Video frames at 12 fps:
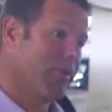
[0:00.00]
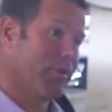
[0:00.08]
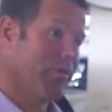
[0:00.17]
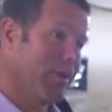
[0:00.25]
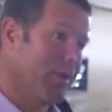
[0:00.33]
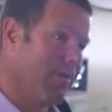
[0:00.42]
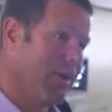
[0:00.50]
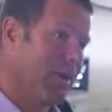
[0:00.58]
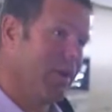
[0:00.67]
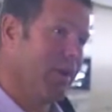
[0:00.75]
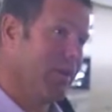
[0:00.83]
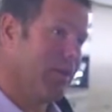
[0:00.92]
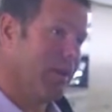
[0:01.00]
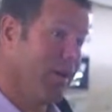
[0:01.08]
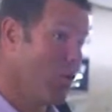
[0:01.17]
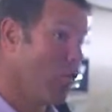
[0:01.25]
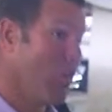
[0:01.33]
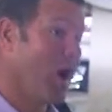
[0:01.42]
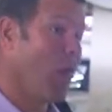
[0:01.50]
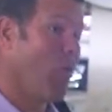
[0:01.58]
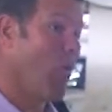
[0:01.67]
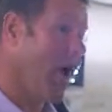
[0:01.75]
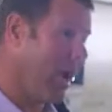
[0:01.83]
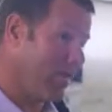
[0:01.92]
received anything, nor my
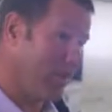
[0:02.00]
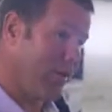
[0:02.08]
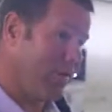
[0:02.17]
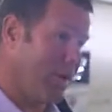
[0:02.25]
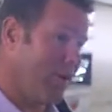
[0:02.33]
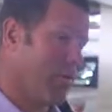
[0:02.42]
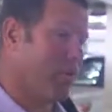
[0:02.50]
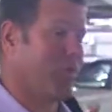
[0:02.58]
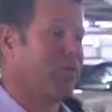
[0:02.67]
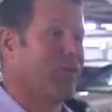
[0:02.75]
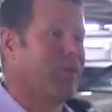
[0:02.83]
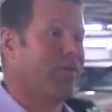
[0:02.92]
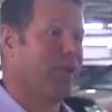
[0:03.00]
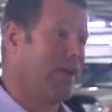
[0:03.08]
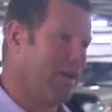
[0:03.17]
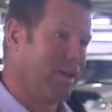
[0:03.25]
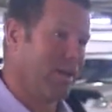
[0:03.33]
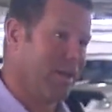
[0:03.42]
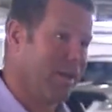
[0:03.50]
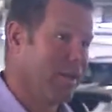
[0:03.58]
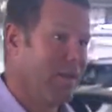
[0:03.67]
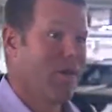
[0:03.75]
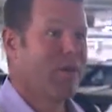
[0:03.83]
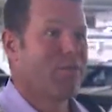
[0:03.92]
wife has ever received anything
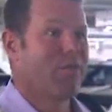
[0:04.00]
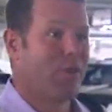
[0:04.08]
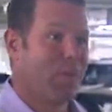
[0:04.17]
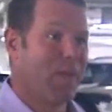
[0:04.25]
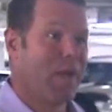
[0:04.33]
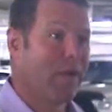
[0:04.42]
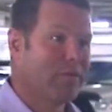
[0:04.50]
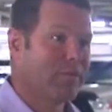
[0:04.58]
from that.